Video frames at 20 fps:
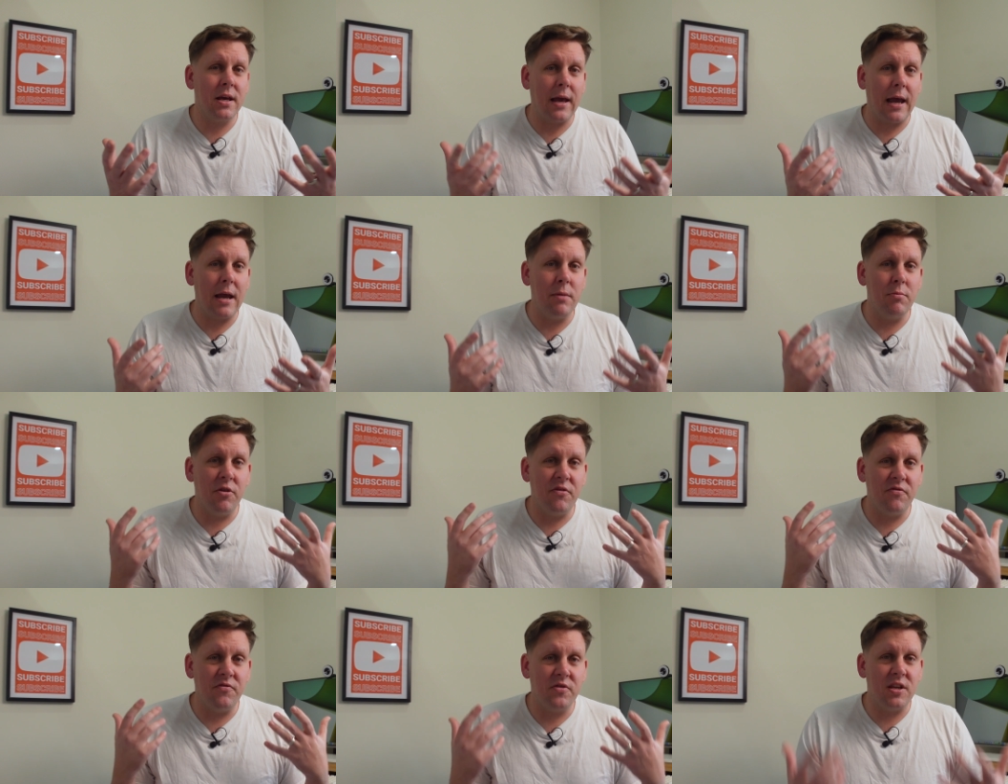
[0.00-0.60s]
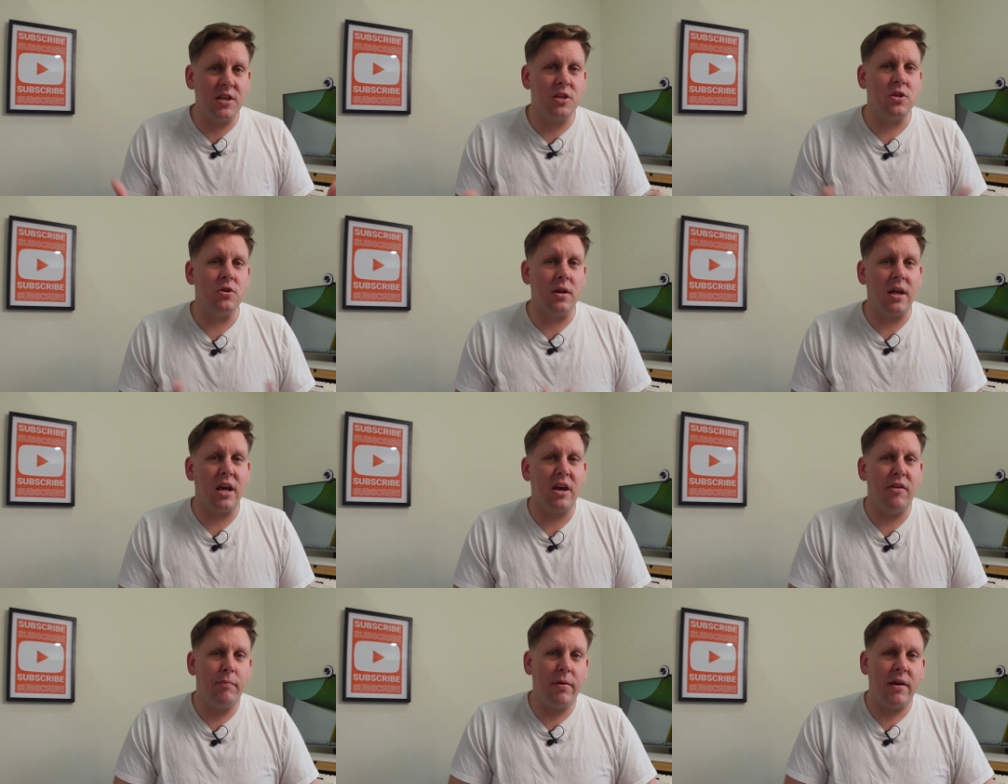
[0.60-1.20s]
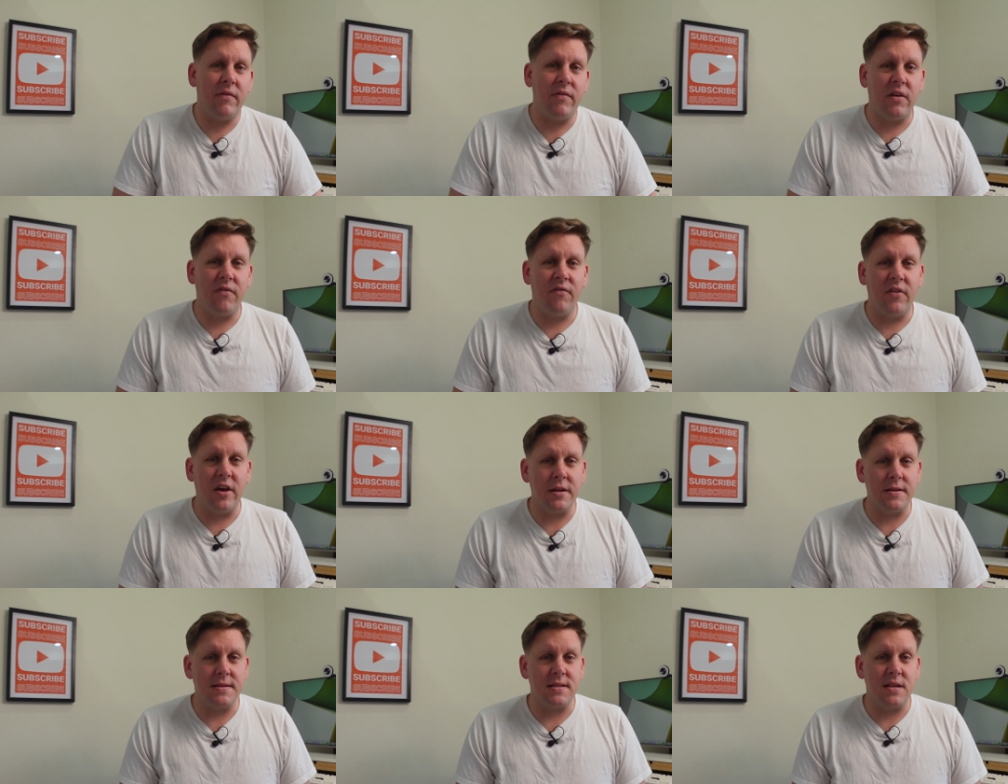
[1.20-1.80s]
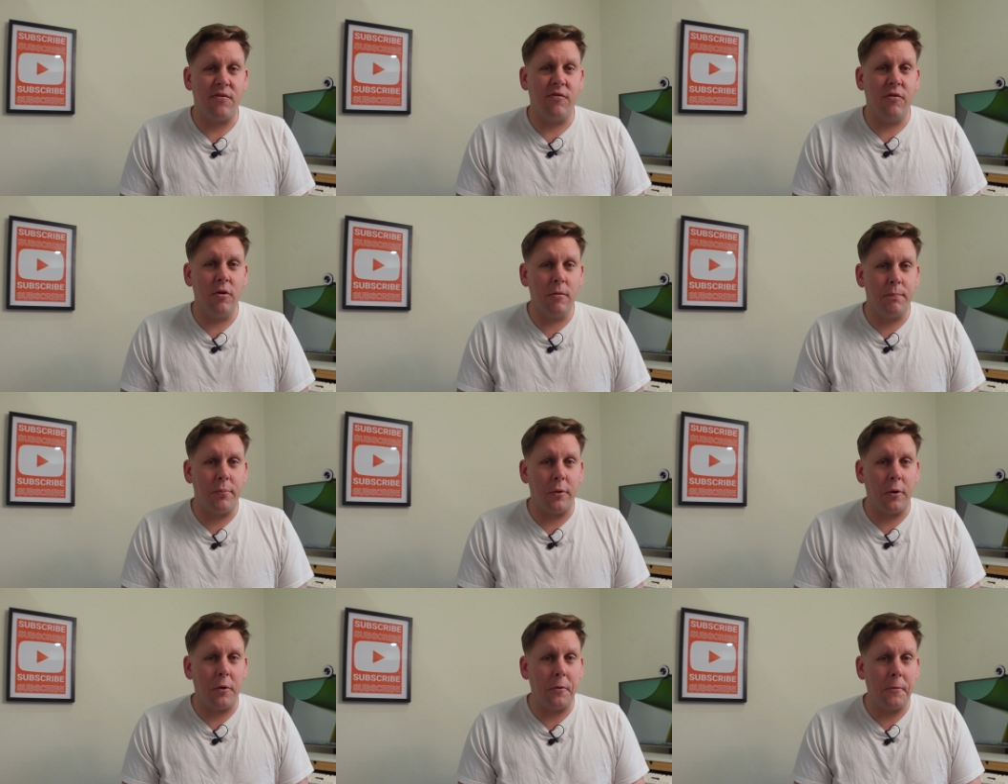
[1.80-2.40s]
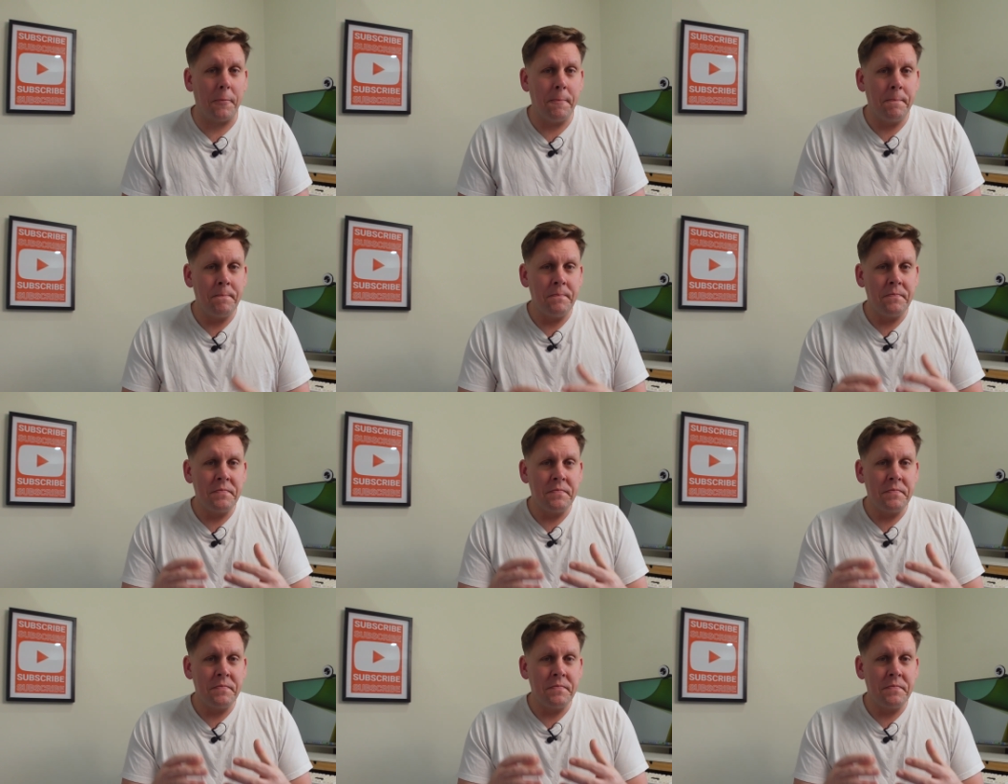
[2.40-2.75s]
game of digital FPV fantasy football,